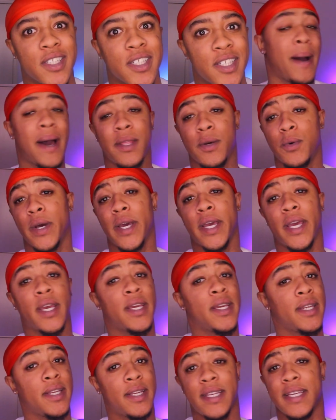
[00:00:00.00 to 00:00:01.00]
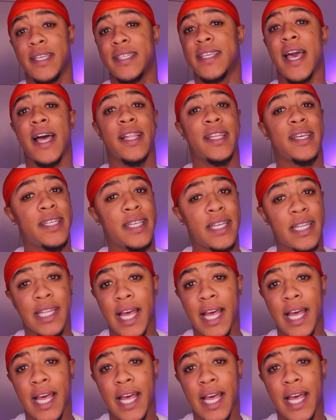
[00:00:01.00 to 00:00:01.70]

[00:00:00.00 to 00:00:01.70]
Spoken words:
see? By the way, these LED